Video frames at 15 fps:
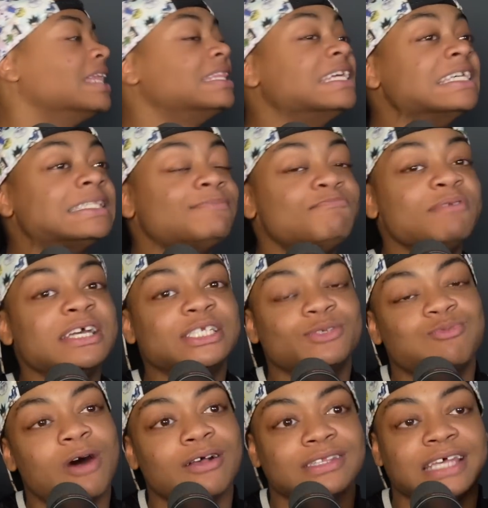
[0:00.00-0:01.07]
This
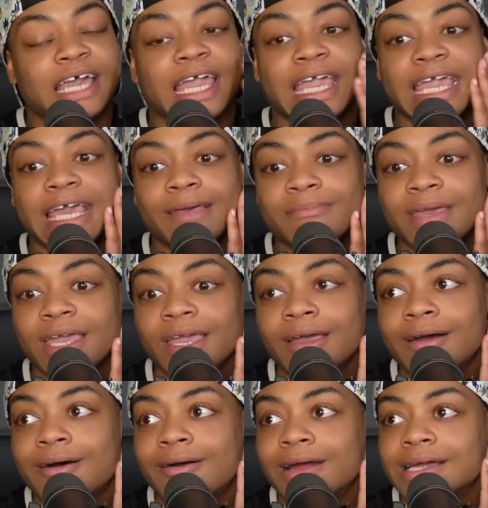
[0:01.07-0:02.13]
bitch wants an Emmy
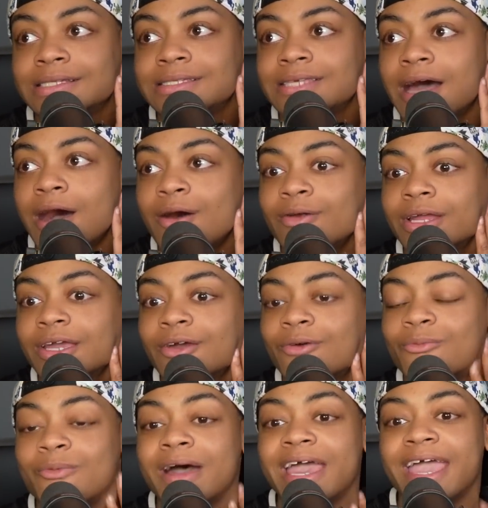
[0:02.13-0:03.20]
or a Tony or
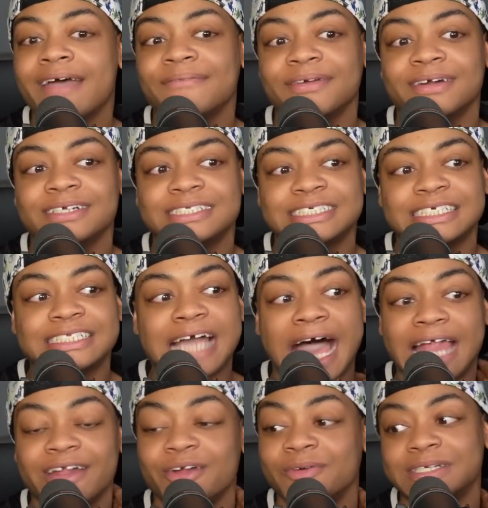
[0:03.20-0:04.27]
whatever. She's
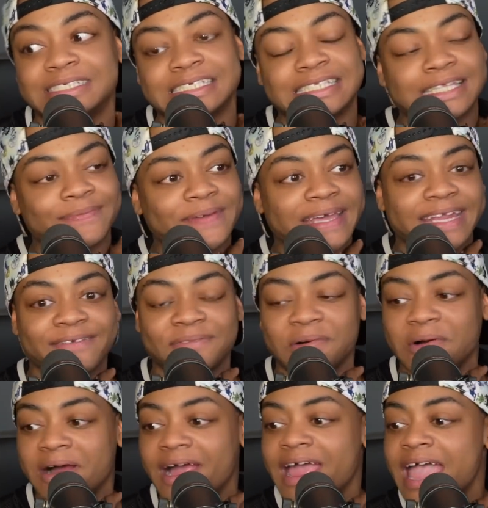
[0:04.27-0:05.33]
I don't know what she's competing
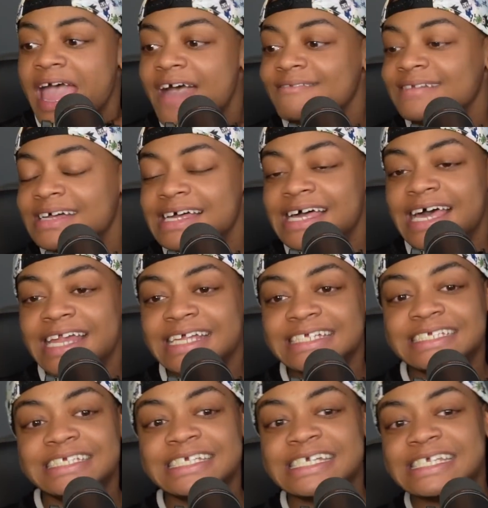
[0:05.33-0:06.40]
for. But honey,
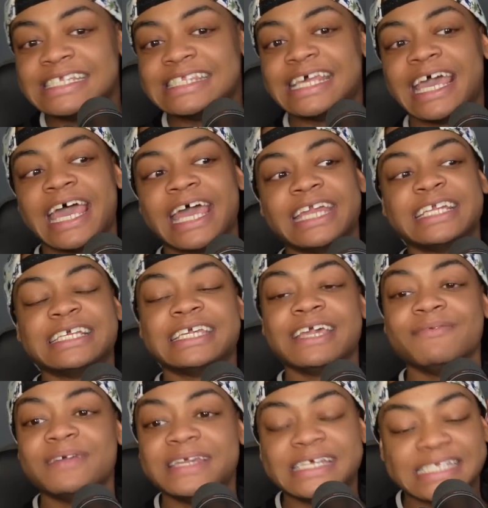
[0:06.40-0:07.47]
she said,
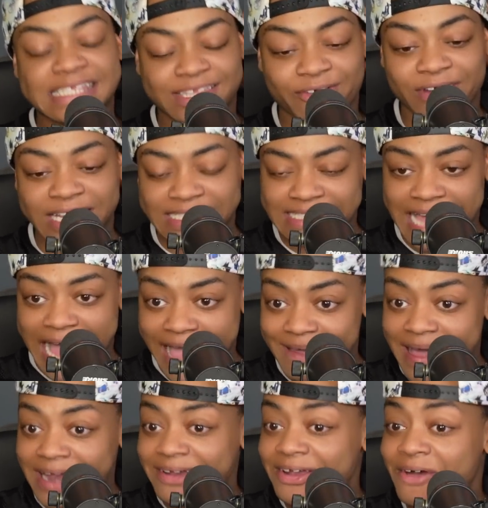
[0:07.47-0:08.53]
give me this screen time.
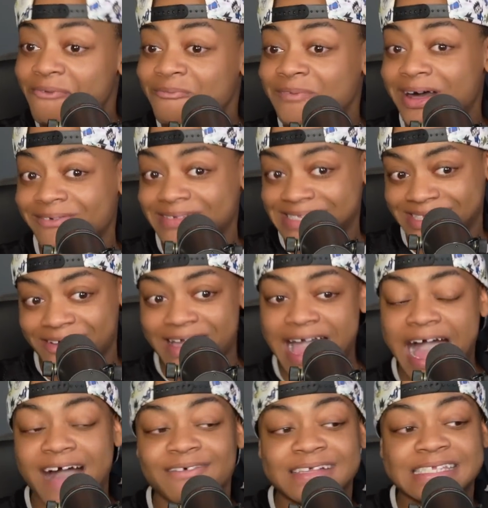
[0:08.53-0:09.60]
I don't know what was going
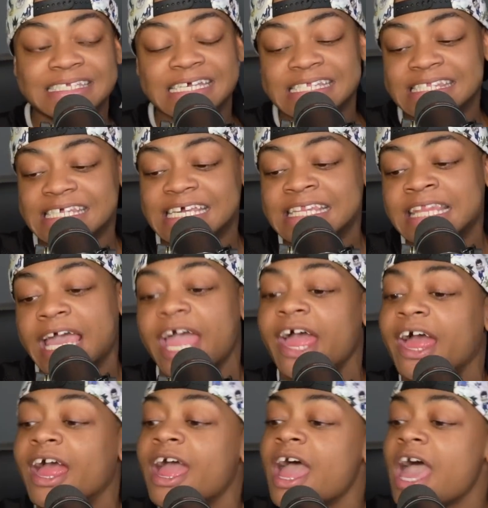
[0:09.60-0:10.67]
I was just sitting
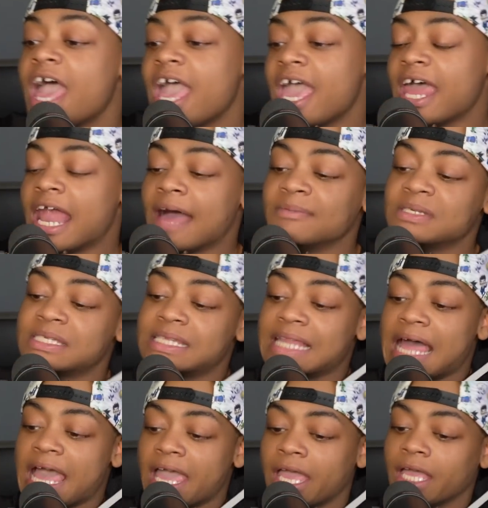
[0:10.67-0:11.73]
there and I'm just
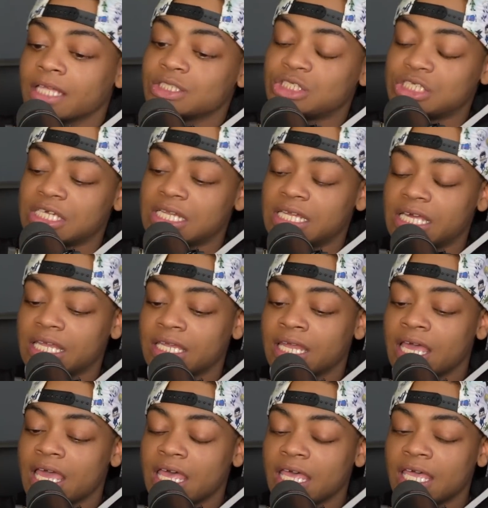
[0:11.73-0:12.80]
like chilling.
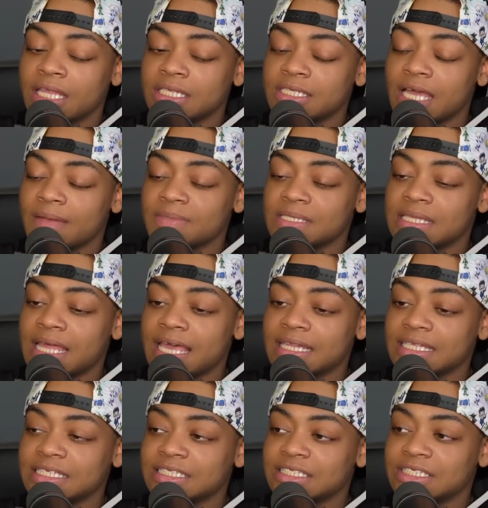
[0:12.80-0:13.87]
And then I'm just
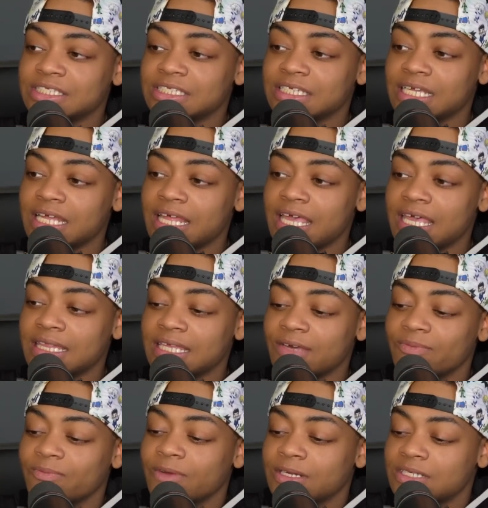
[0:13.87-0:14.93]
and then she and
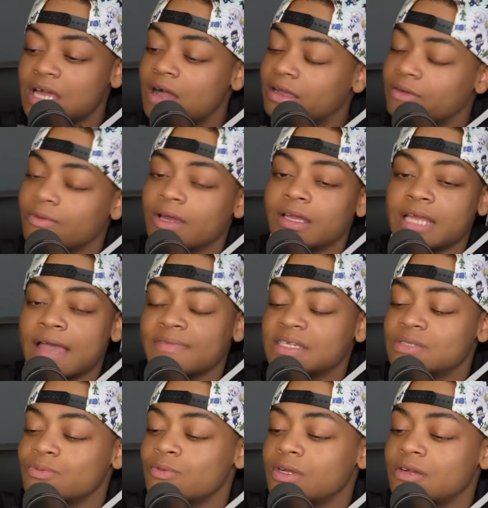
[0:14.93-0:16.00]
then we're talking we're having
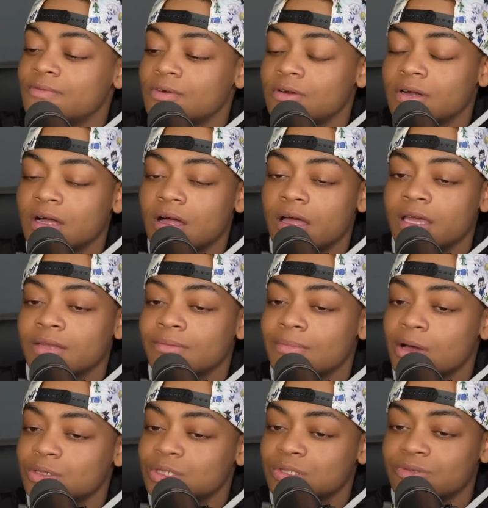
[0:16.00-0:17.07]
this wonderful and
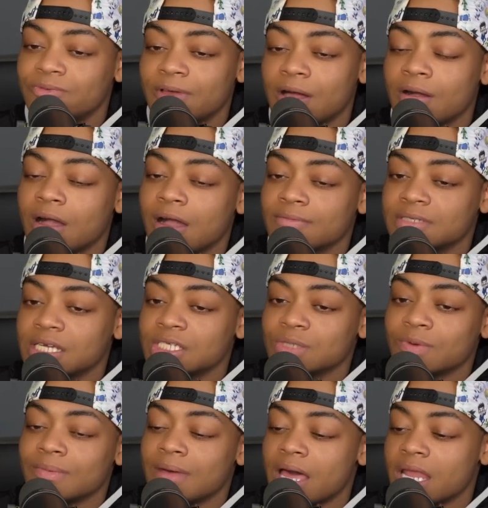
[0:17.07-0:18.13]
emotional felt
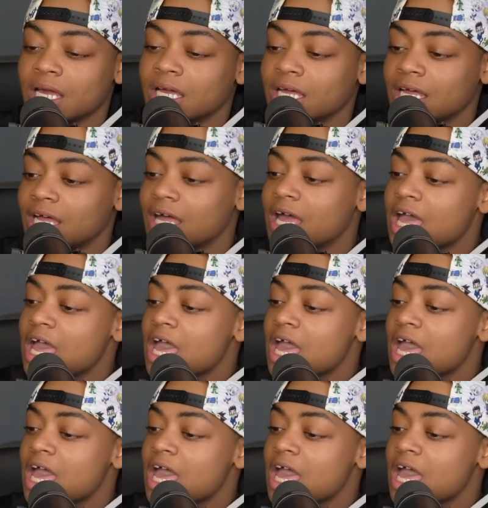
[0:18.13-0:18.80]
conversation with Monica.